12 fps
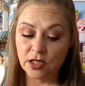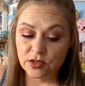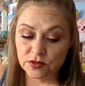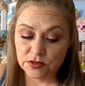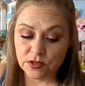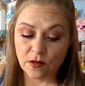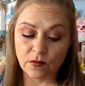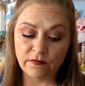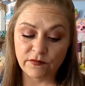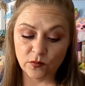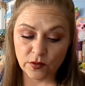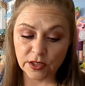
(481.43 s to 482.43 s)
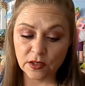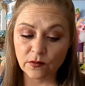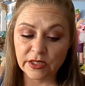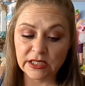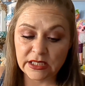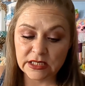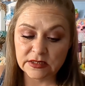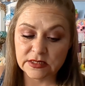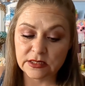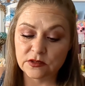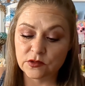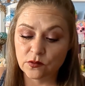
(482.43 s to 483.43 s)
So if you want to go in
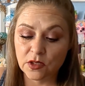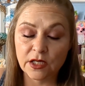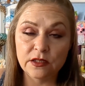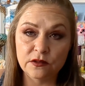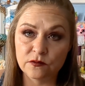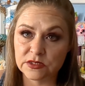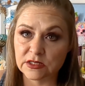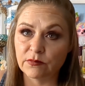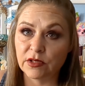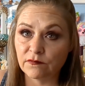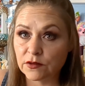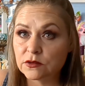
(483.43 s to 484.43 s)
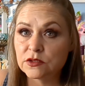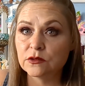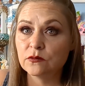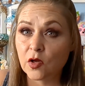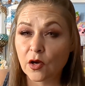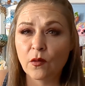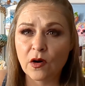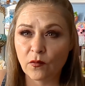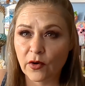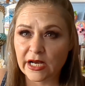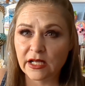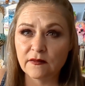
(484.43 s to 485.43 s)
easy, do not use it. But if you do know
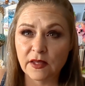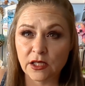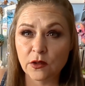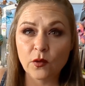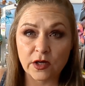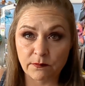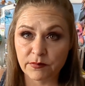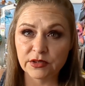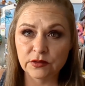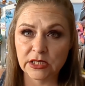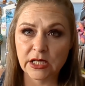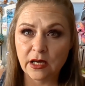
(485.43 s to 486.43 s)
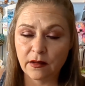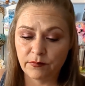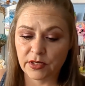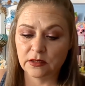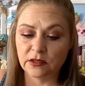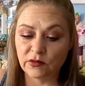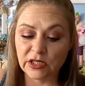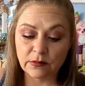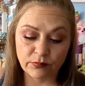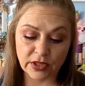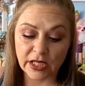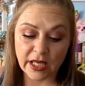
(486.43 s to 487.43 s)
already that you want to build it up and you need a
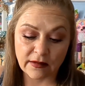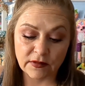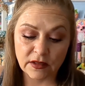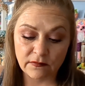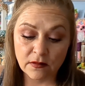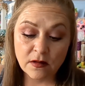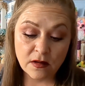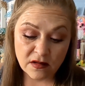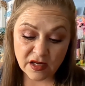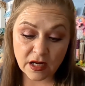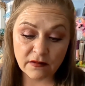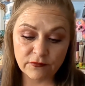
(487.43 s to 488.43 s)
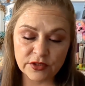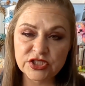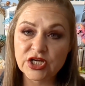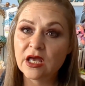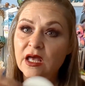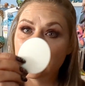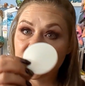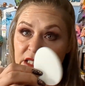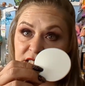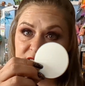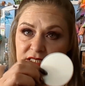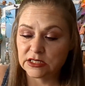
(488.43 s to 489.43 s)
pretty heavy coverage,
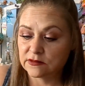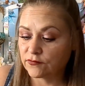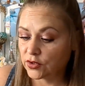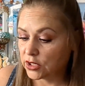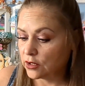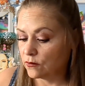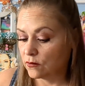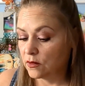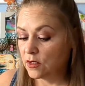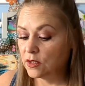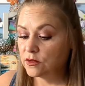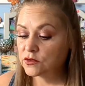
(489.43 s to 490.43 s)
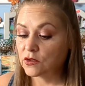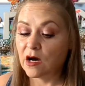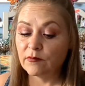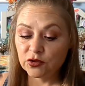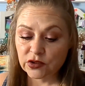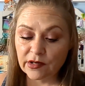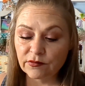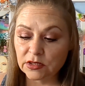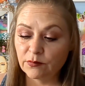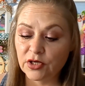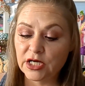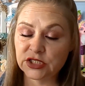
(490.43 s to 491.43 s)
this is for you. So I'm going to try with the
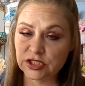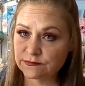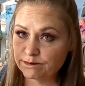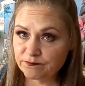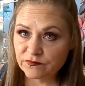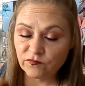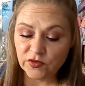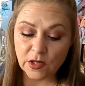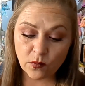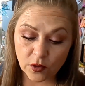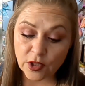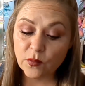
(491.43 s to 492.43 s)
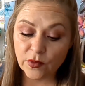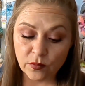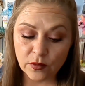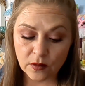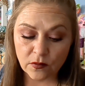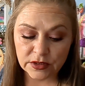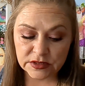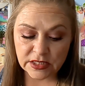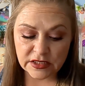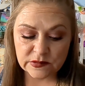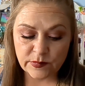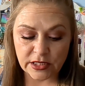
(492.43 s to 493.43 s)
brush. If it don't work, we will go on to
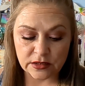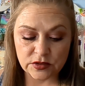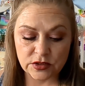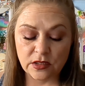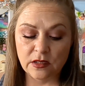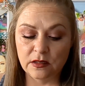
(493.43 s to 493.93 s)
that sponge.